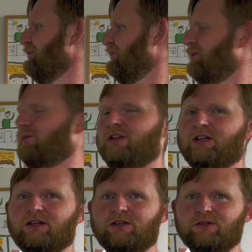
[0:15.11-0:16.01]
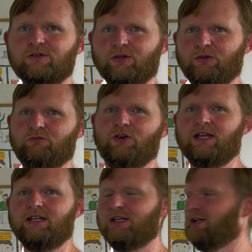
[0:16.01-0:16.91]
or when we are
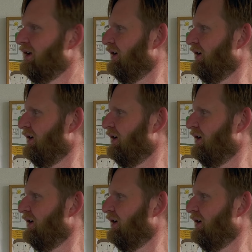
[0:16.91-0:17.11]
writing,